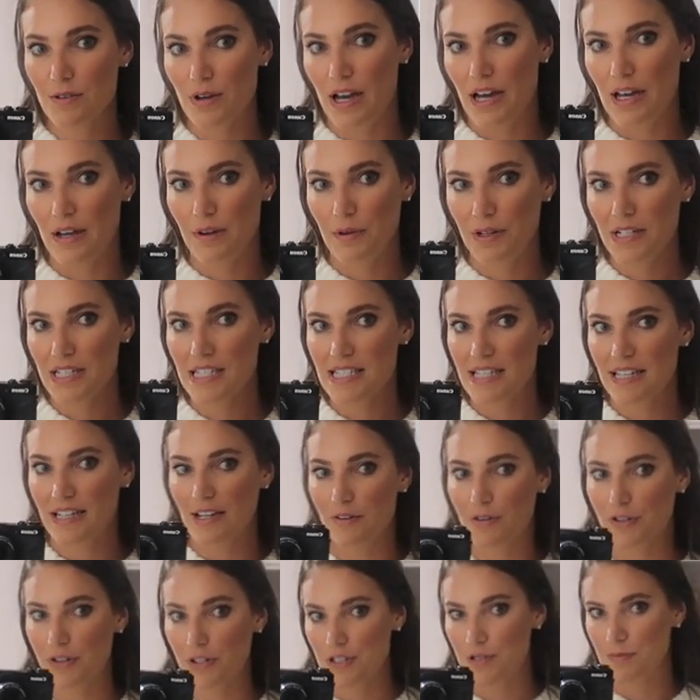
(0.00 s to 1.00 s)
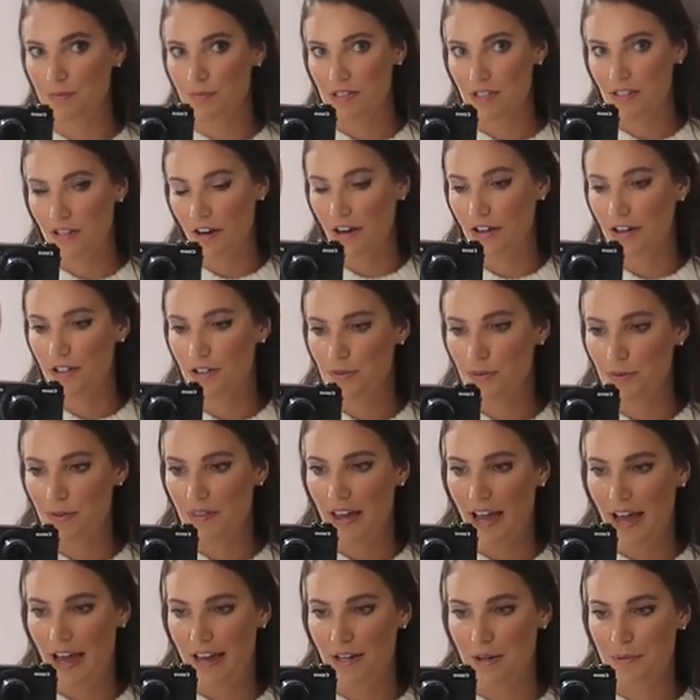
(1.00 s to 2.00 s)
I want to send out Christmas cards with
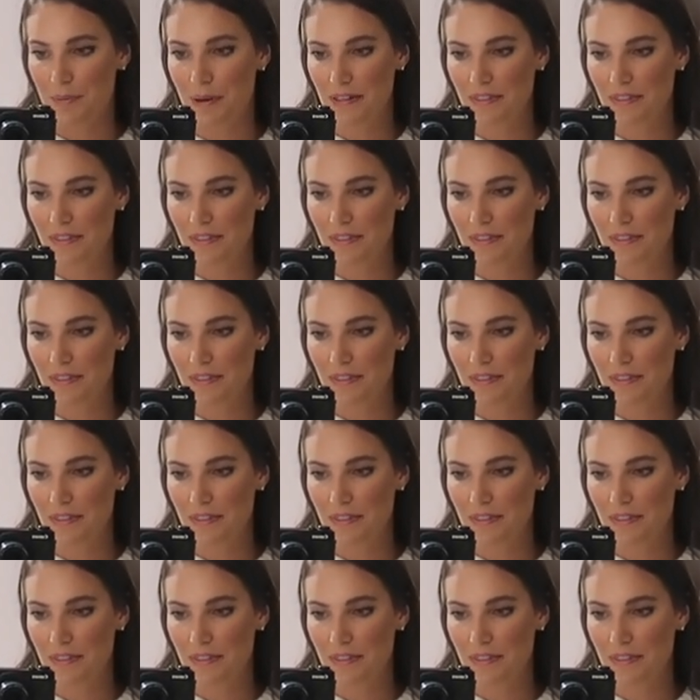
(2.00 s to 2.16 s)
Adam.